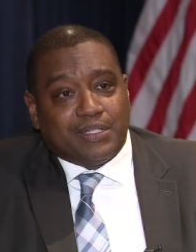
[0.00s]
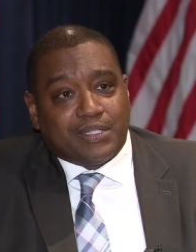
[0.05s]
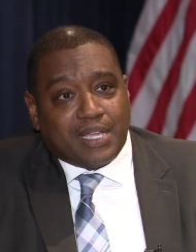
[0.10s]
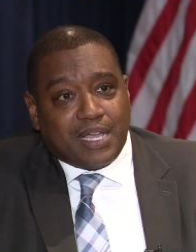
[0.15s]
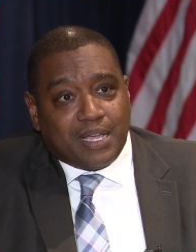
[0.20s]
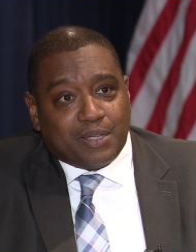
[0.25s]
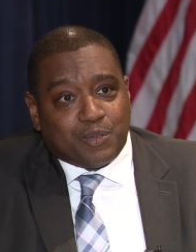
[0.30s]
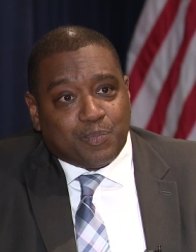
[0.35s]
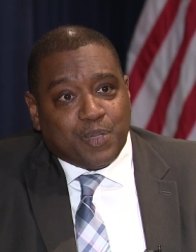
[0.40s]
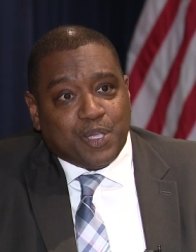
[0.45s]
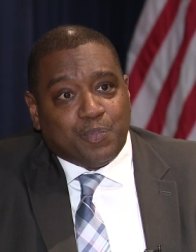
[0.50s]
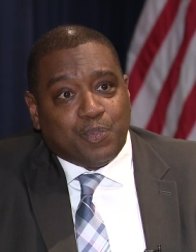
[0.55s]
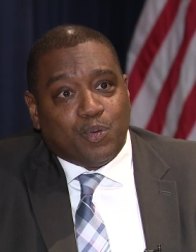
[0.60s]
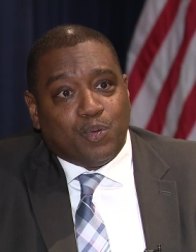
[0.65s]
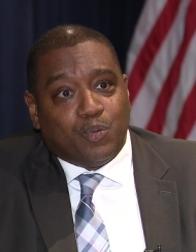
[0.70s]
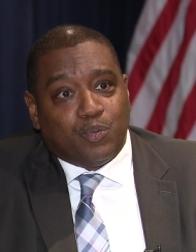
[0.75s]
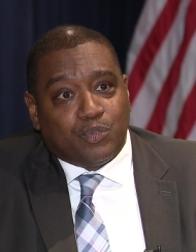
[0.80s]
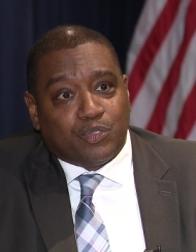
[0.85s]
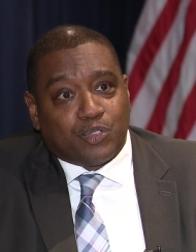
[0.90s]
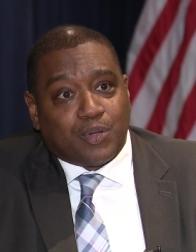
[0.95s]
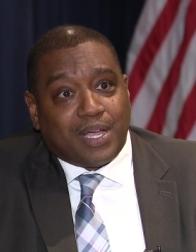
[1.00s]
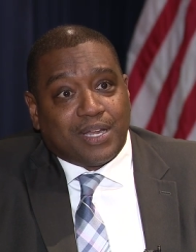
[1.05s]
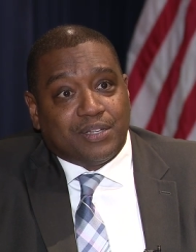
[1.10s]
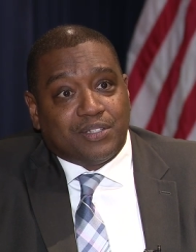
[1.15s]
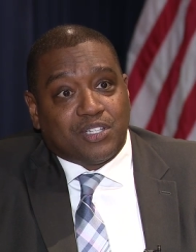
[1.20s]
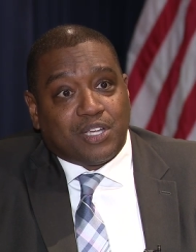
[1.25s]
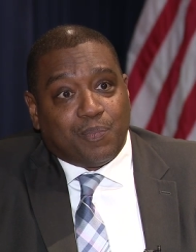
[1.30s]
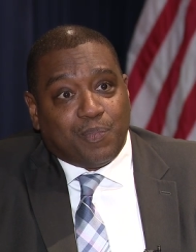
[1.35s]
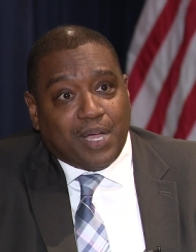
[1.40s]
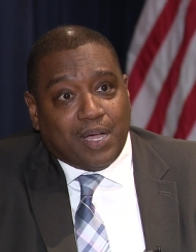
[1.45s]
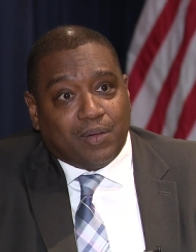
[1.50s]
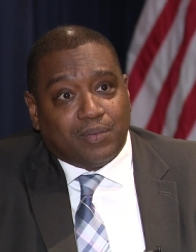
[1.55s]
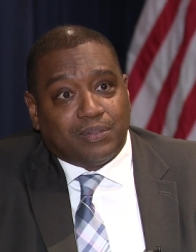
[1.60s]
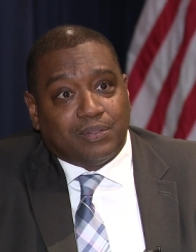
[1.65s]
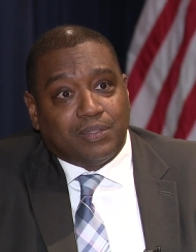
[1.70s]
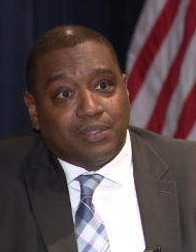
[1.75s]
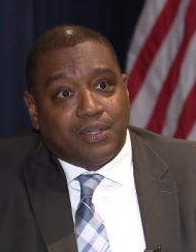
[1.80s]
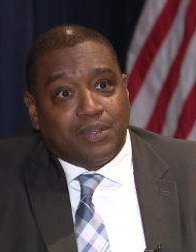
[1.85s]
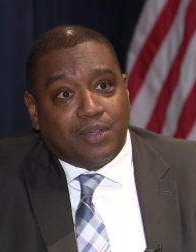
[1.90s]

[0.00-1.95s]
times people who try to jump out